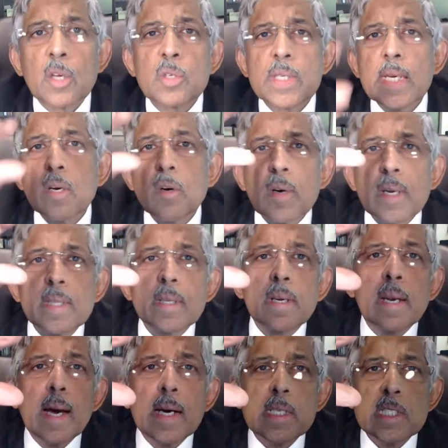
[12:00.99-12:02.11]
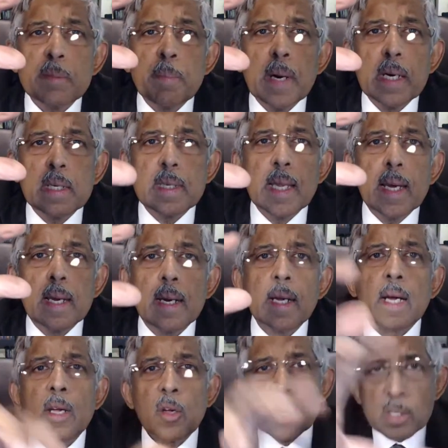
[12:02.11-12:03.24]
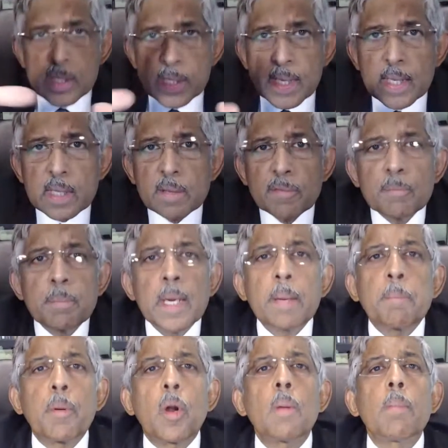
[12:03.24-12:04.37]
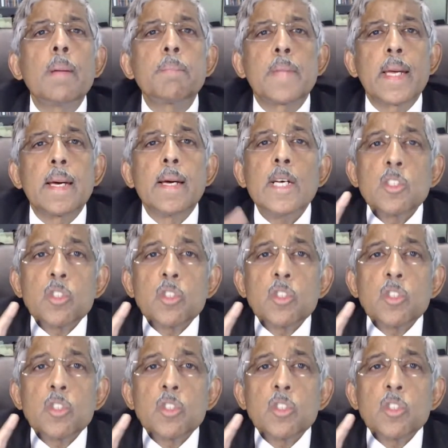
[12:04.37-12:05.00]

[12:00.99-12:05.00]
You're seeing only the last part there. You're not seeing the big problem there.